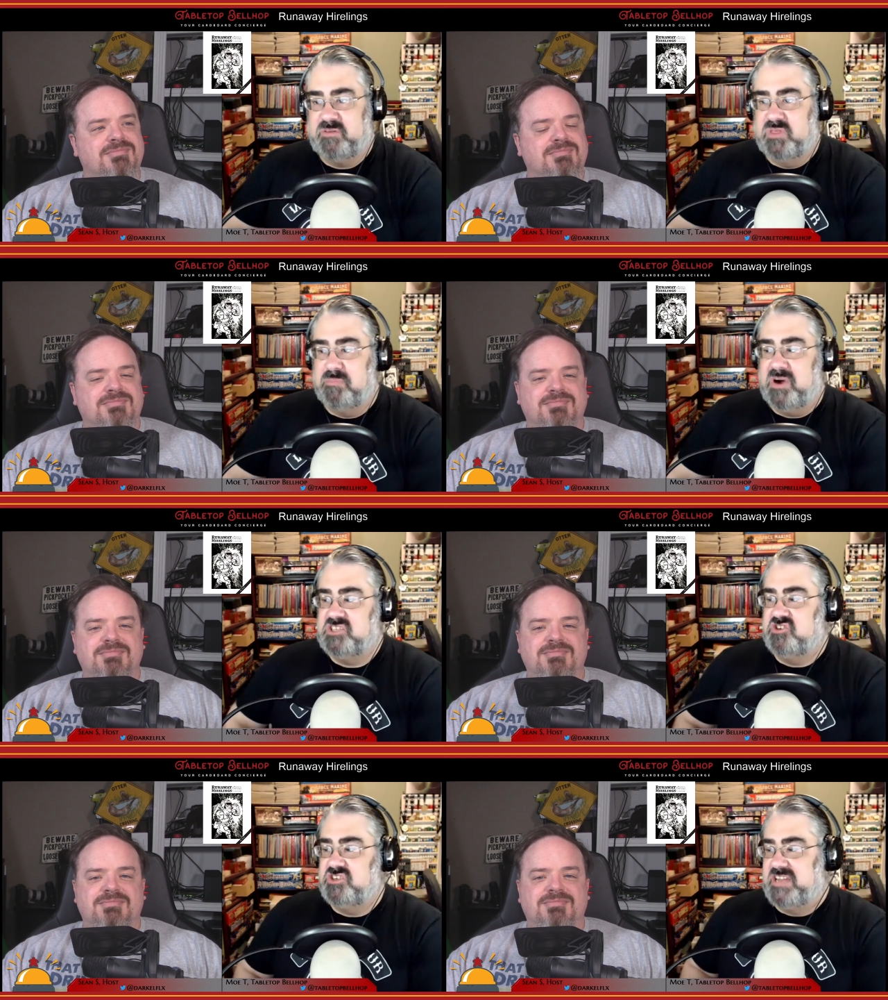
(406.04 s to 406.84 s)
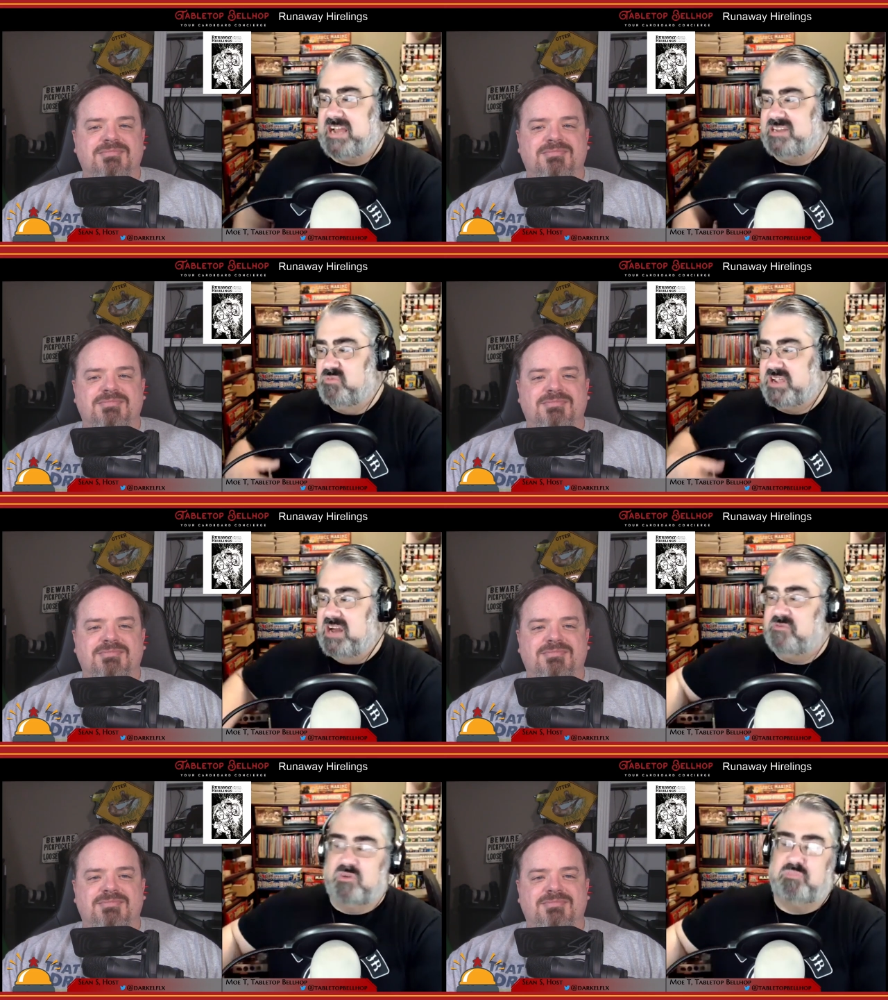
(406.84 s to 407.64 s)
Speaker 1: like when the monsters attacked, it would
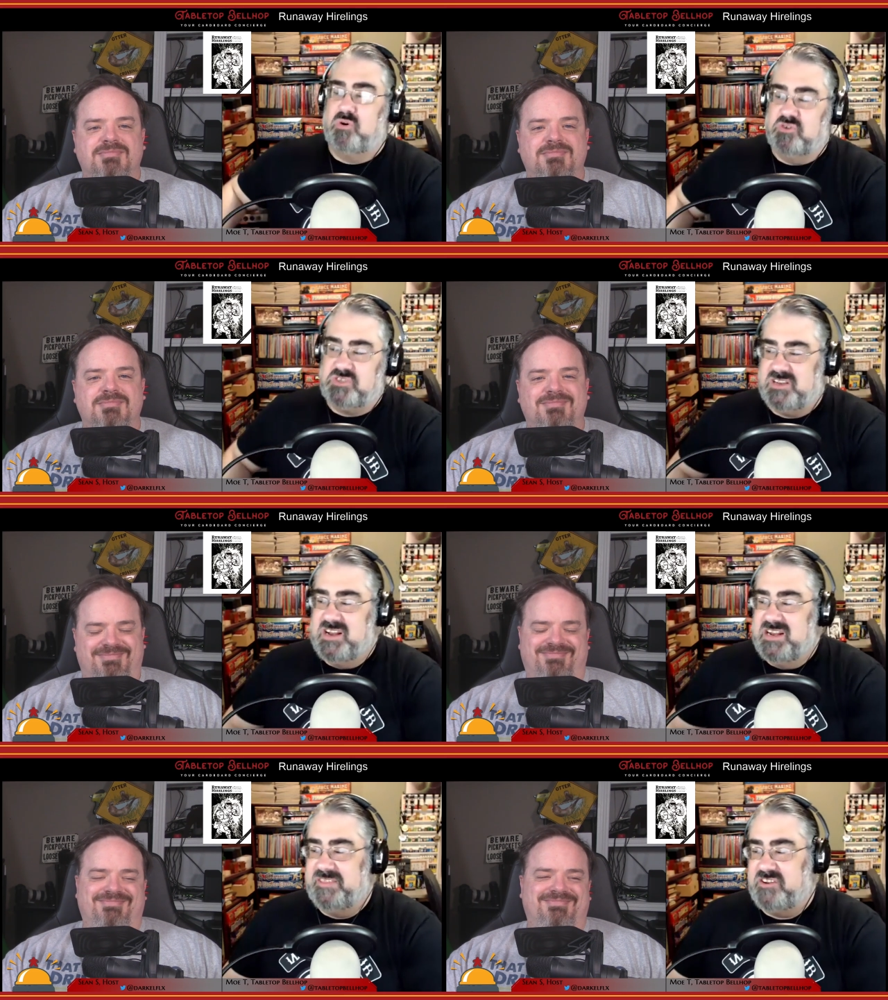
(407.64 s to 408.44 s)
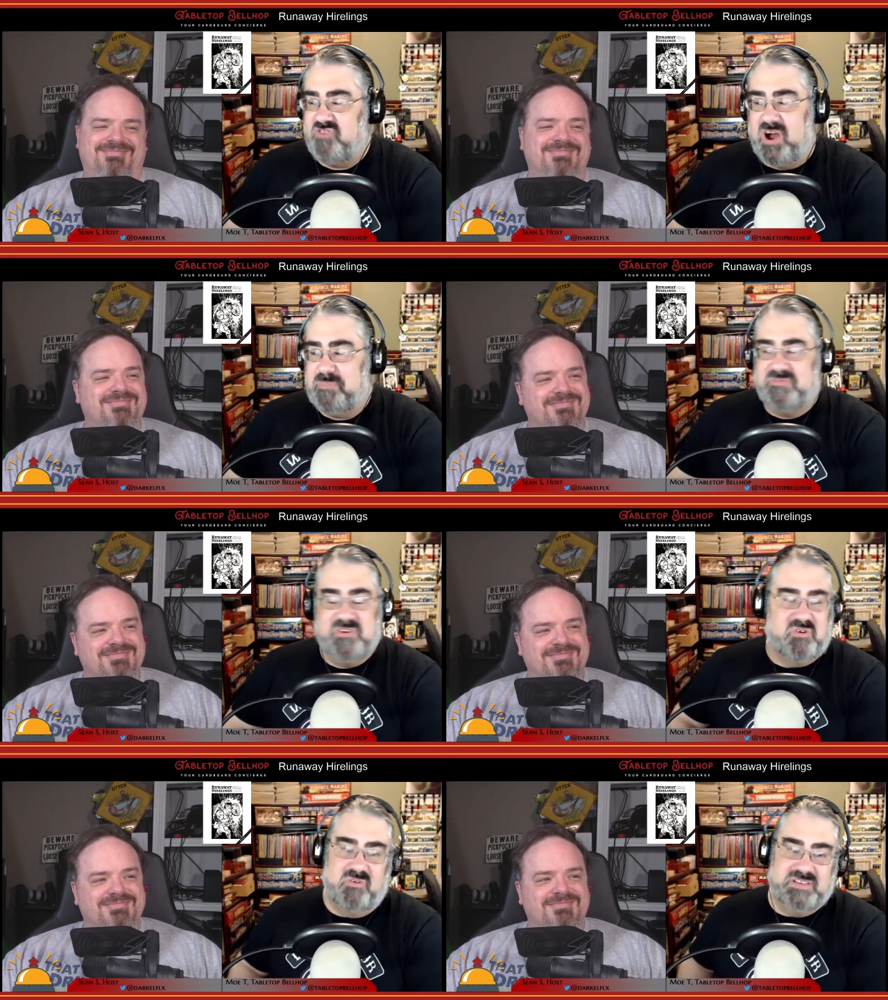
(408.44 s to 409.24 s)
cut their purse and they drop a
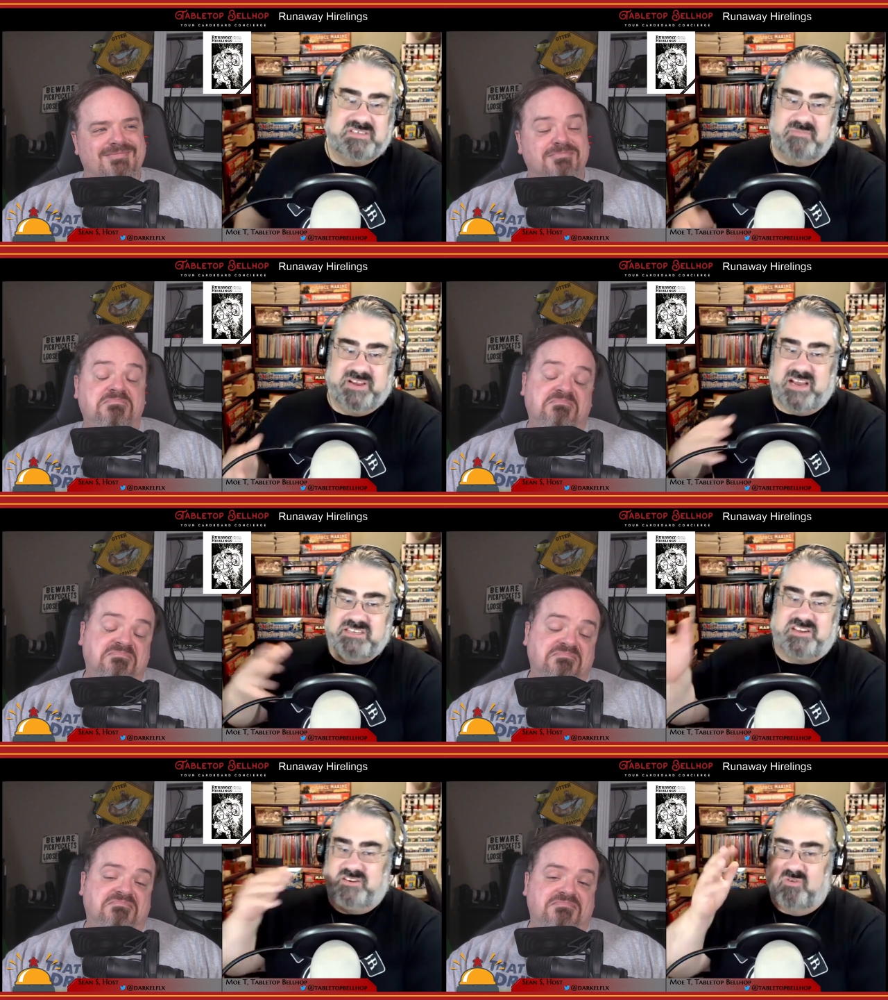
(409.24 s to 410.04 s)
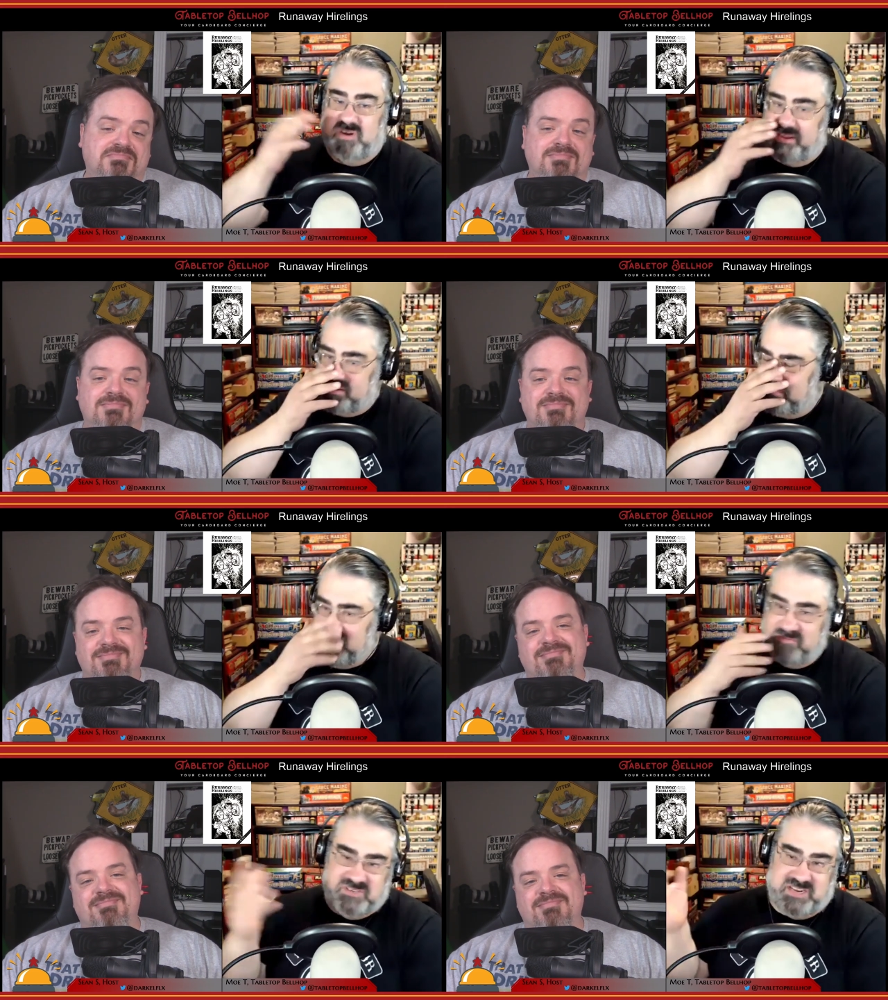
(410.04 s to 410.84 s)
few coins. And I'm like, I just ignored it. To
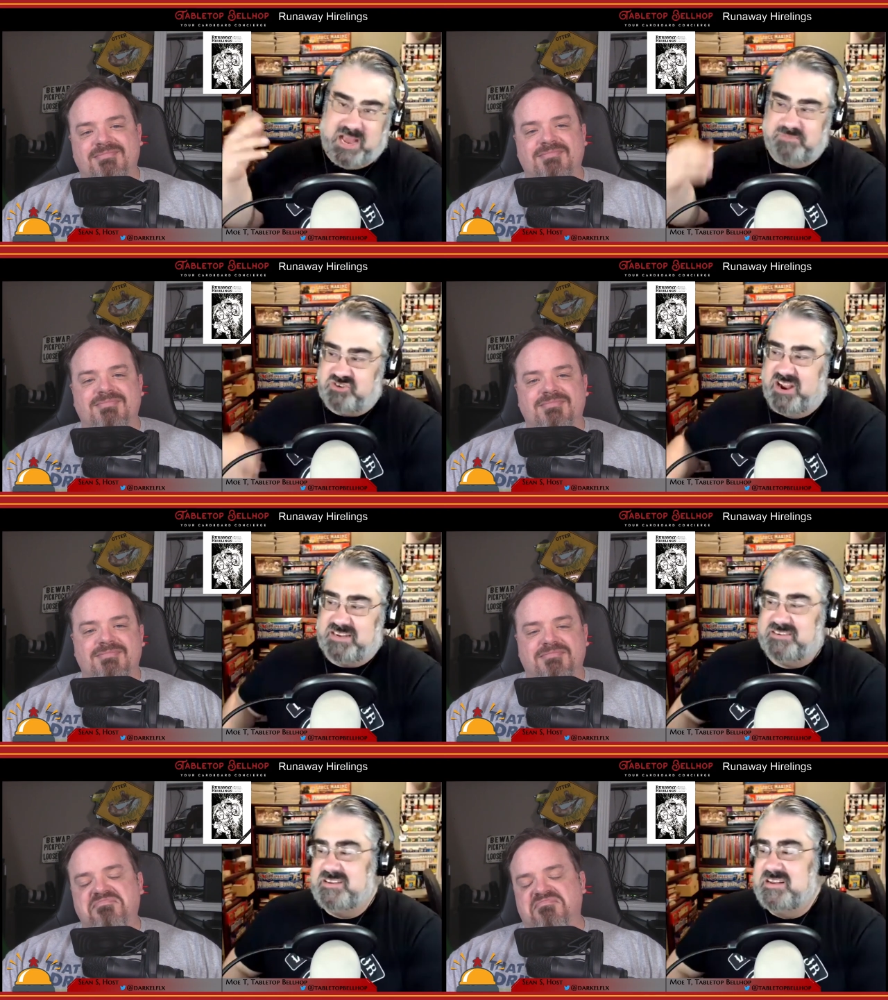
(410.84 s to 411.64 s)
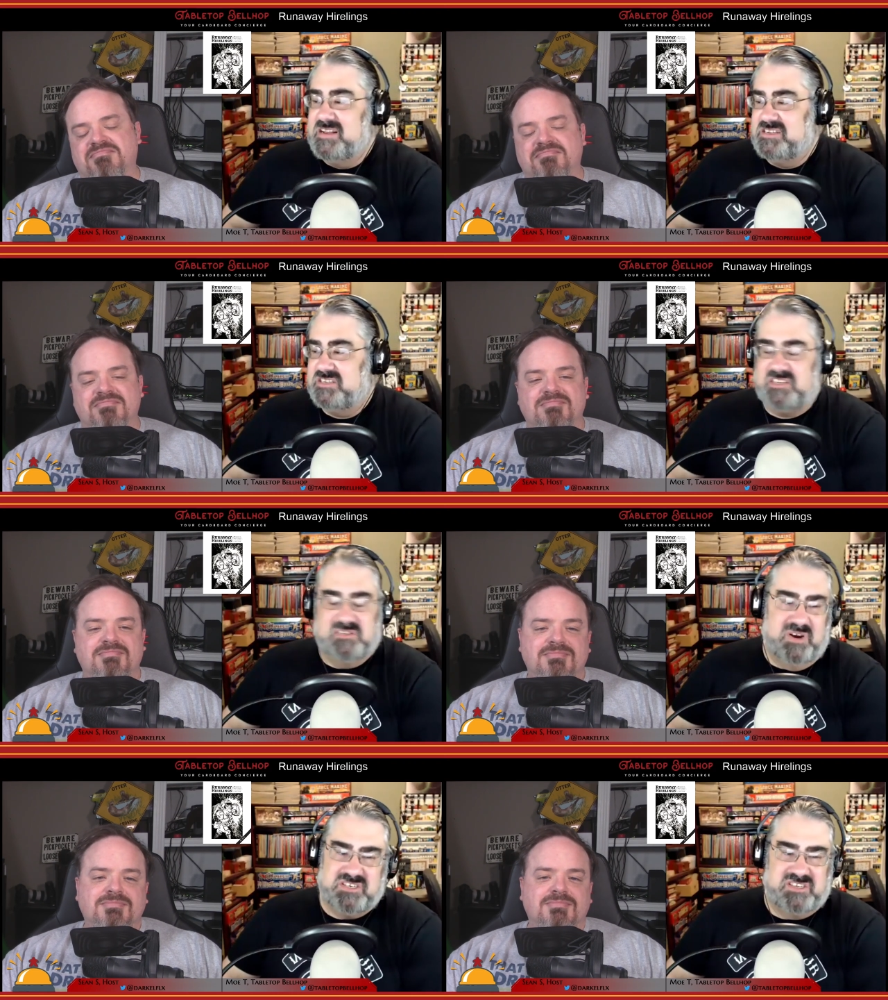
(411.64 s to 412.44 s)
me, it was an abstract just
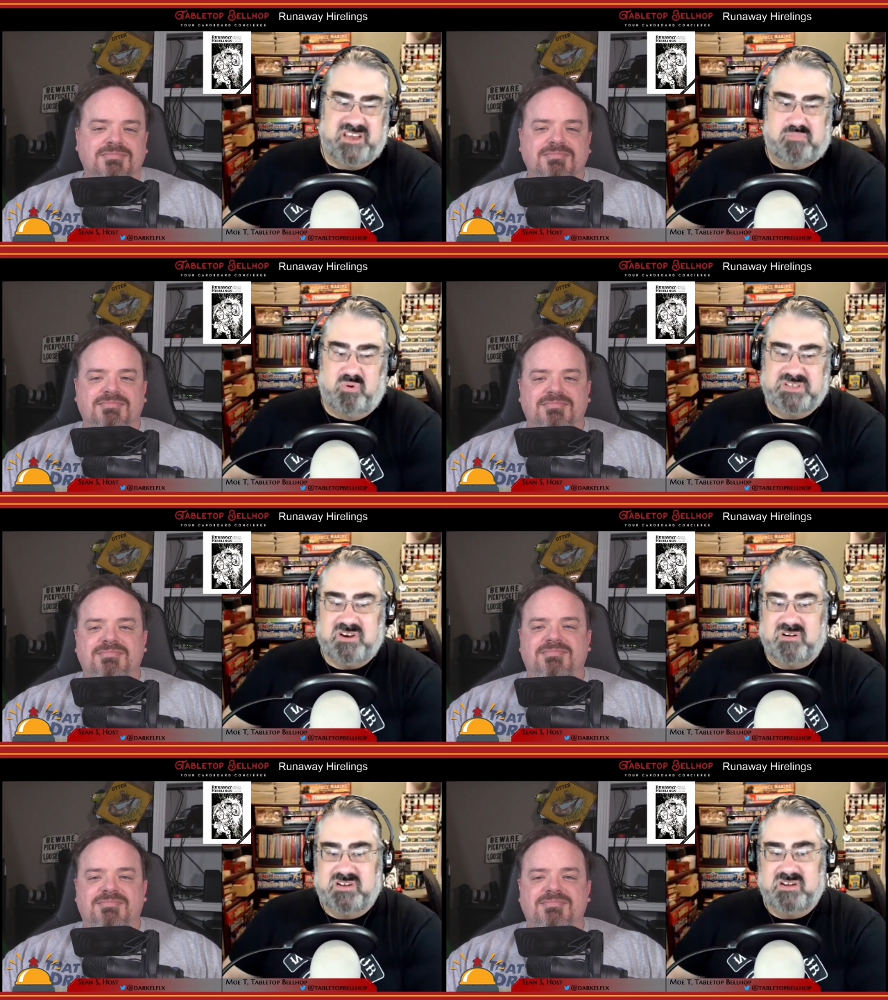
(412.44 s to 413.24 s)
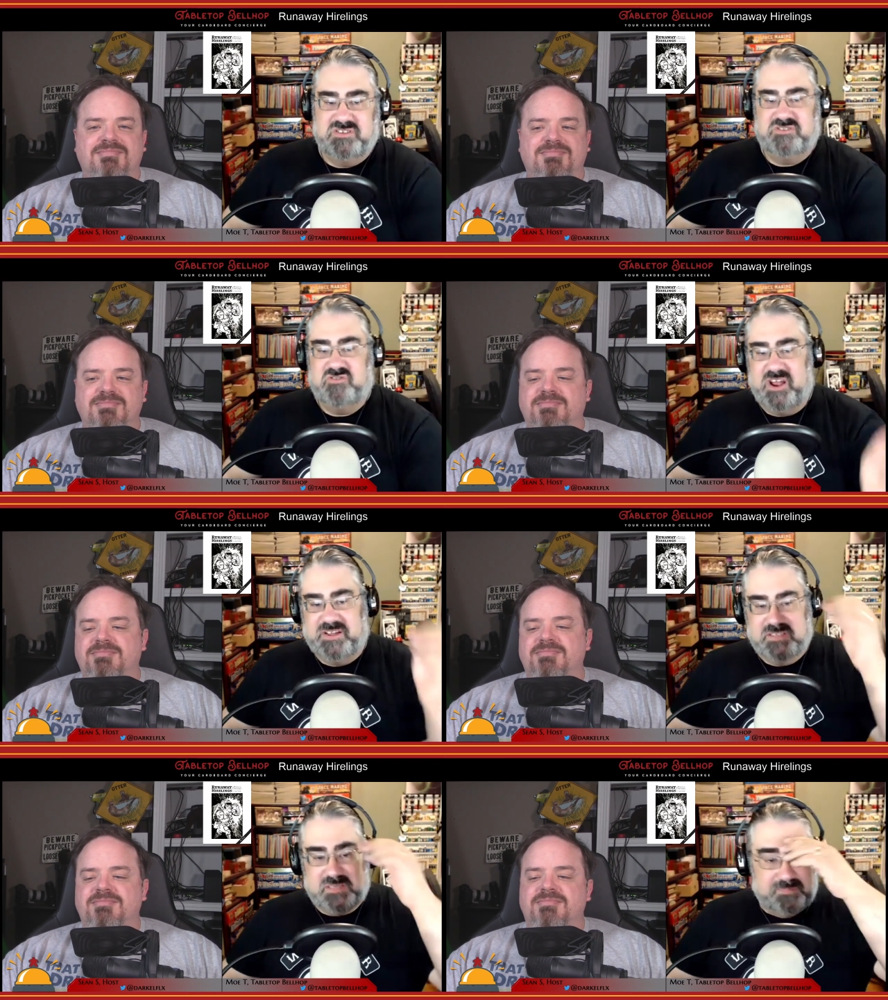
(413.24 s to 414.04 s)
as much as hit points are in Dungeons and
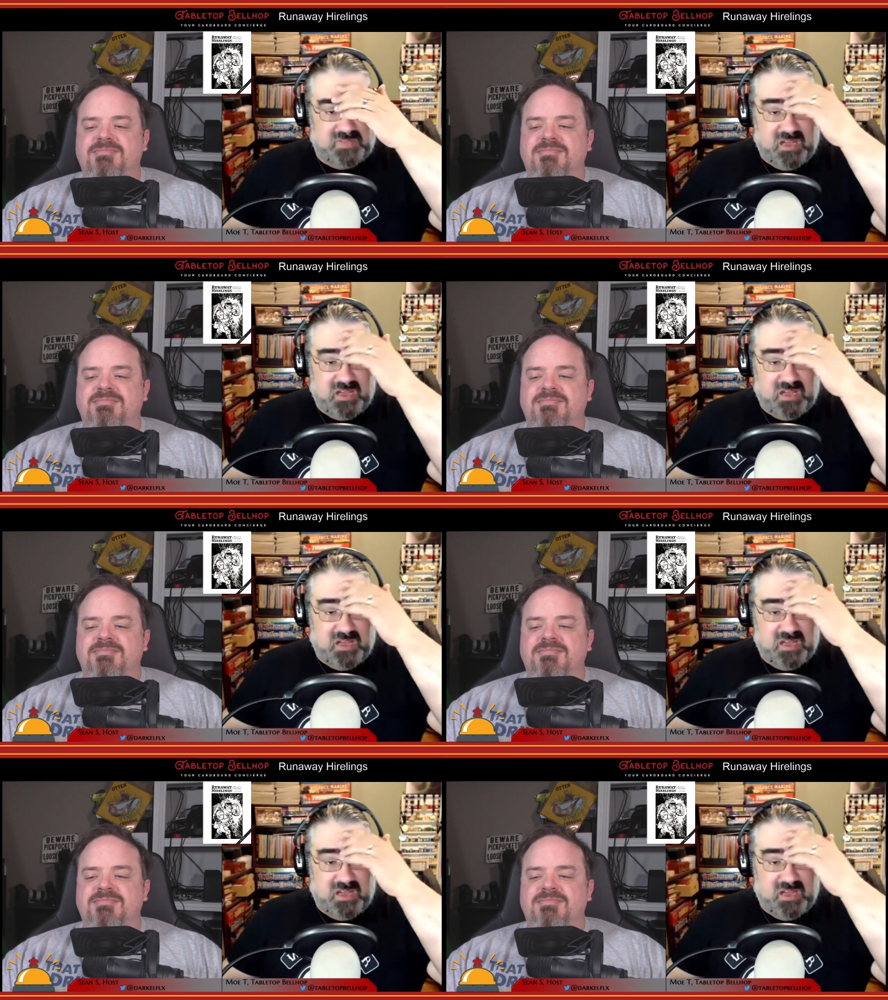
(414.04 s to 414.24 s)
Dragons.